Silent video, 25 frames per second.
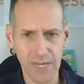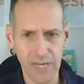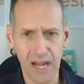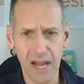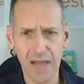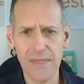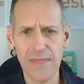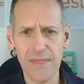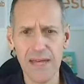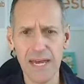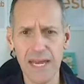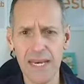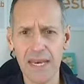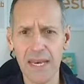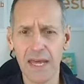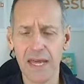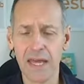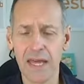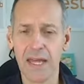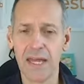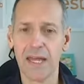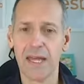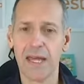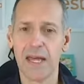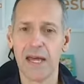And then
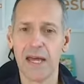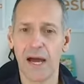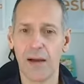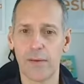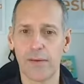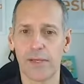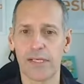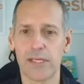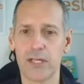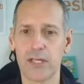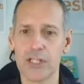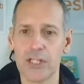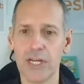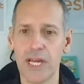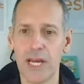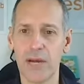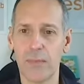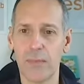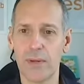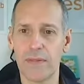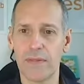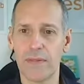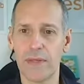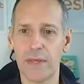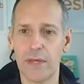I'm going to share
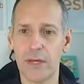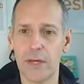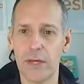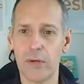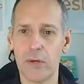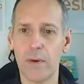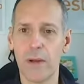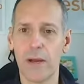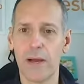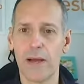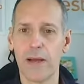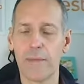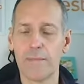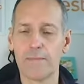with you